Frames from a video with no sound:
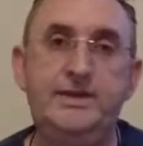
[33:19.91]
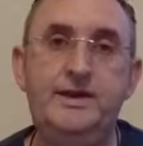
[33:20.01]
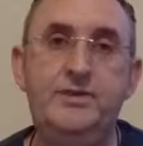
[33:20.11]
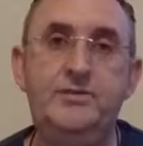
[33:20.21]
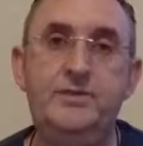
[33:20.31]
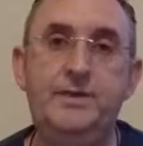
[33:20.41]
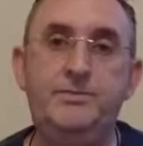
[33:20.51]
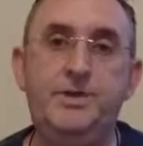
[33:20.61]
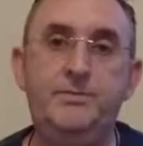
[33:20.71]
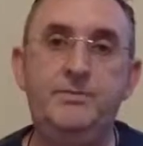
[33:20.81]
to help
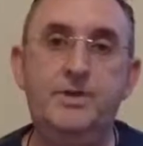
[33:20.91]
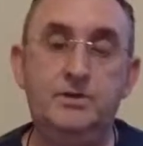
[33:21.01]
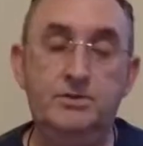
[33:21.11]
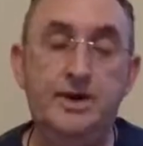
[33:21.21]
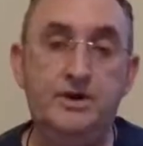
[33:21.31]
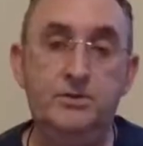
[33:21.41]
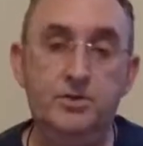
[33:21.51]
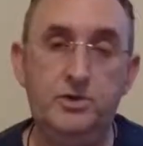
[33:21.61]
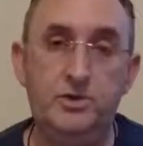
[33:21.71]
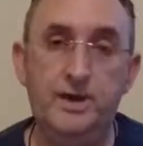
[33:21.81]
make you
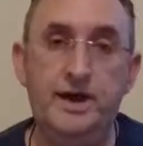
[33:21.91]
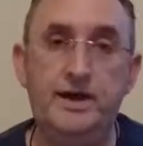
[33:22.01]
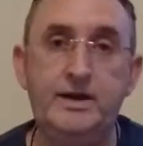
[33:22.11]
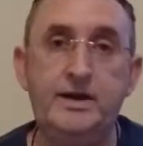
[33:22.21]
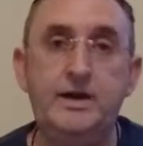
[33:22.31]
more aware.